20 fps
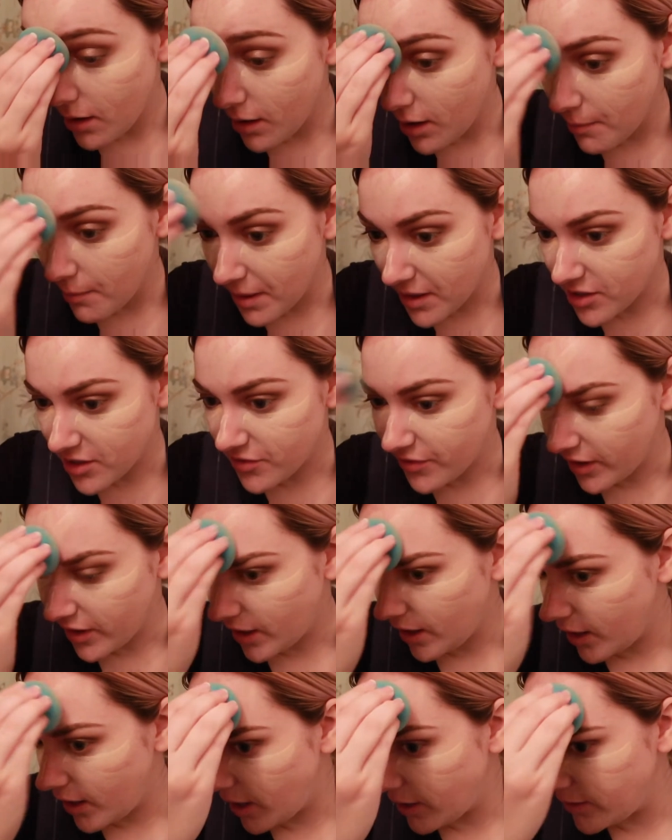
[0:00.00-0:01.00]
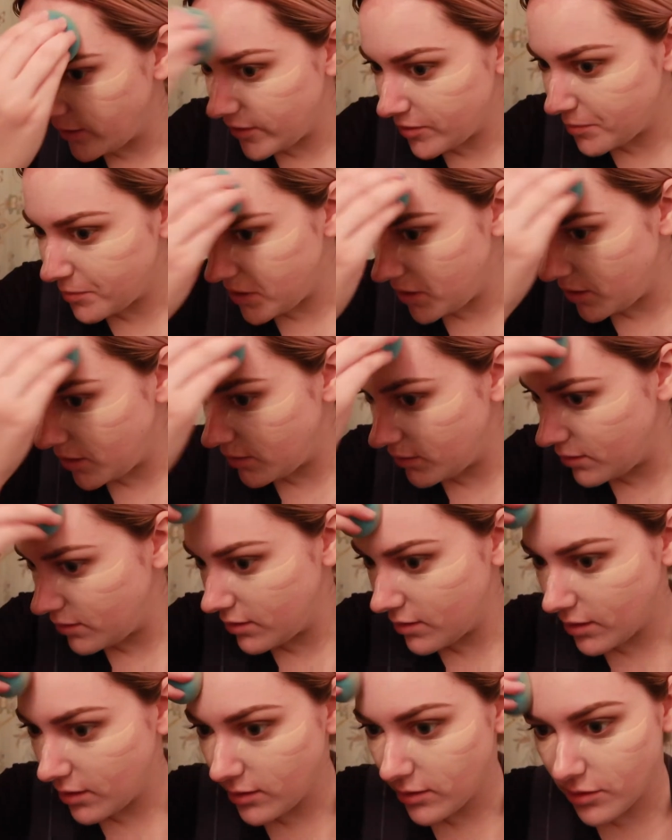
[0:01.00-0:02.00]
I just feel like it kind of leaves me
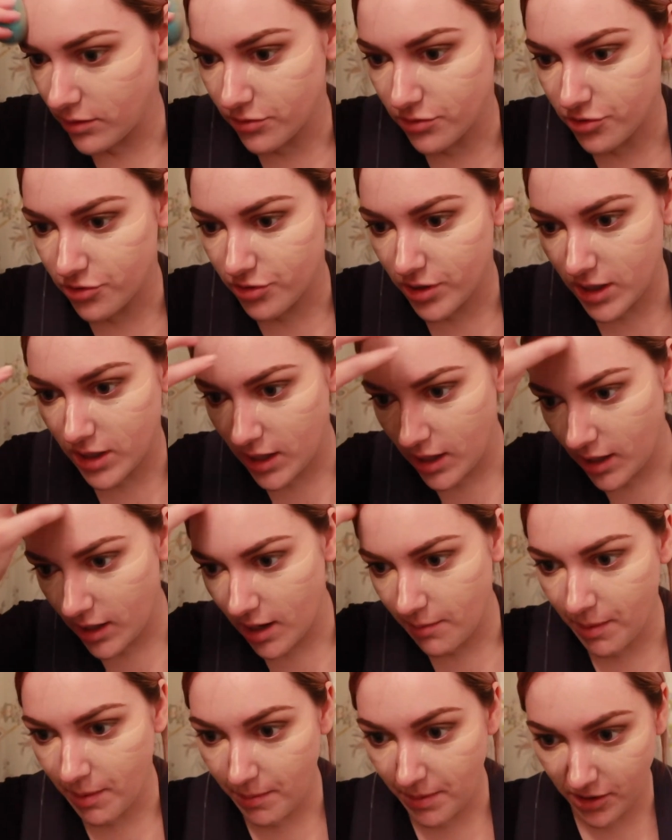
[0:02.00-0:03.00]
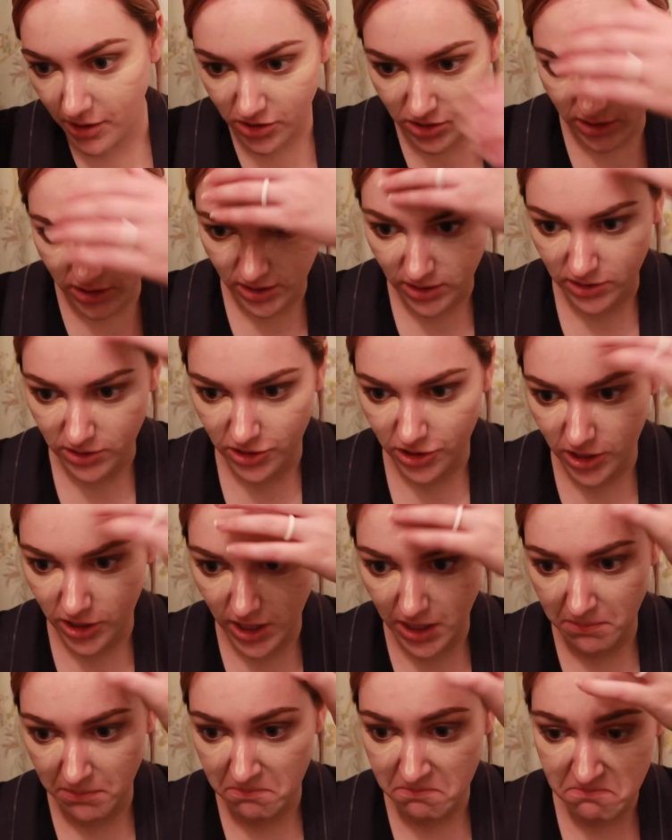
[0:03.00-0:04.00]
a little streaky, and maybe that's just because it's
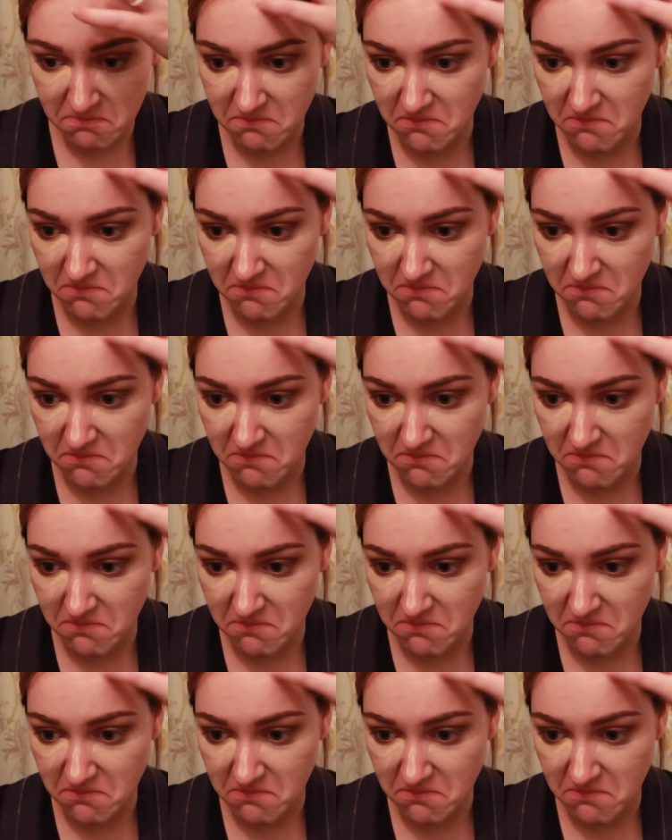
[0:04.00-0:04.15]
dirty.